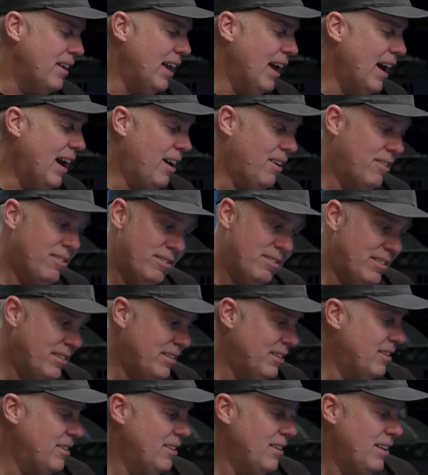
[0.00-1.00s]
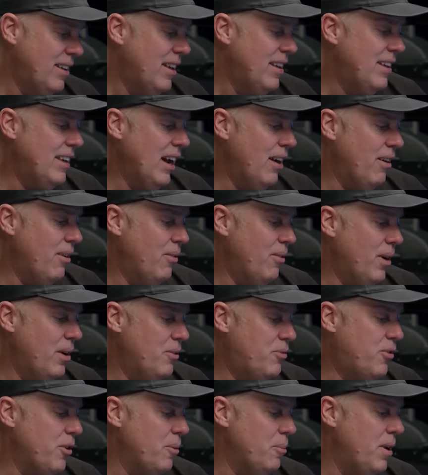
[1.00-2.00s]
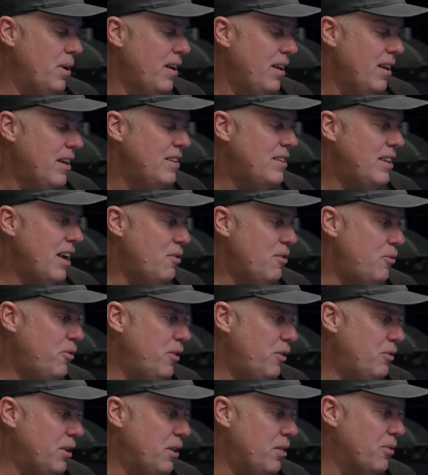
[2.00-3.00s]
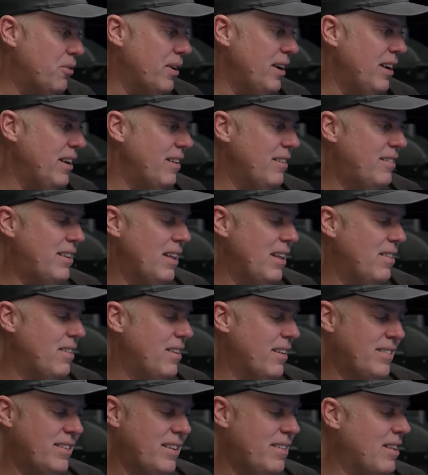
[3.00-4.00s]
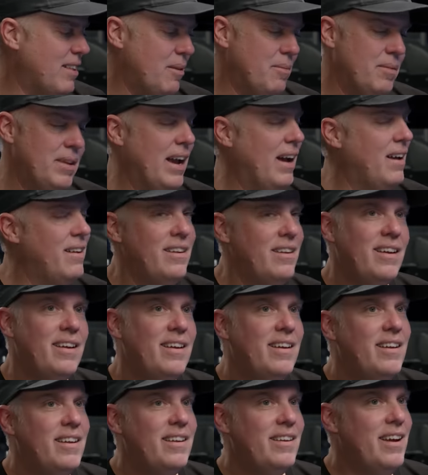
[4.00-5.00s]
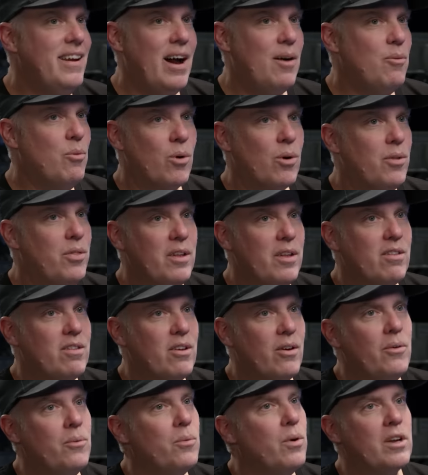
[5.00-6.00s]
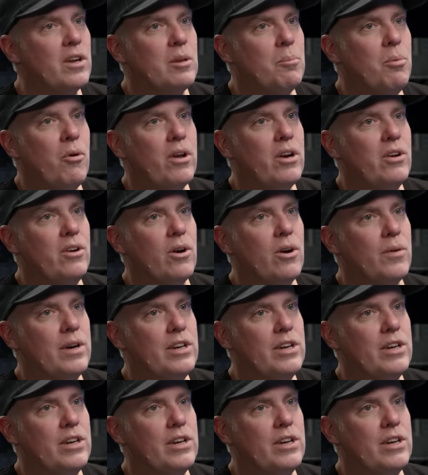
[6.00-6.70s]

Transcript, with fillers: Yeah. yeah, it went from 1053 to 1060 something. Yeah. Yeah. Not worth it. So we're at the point of no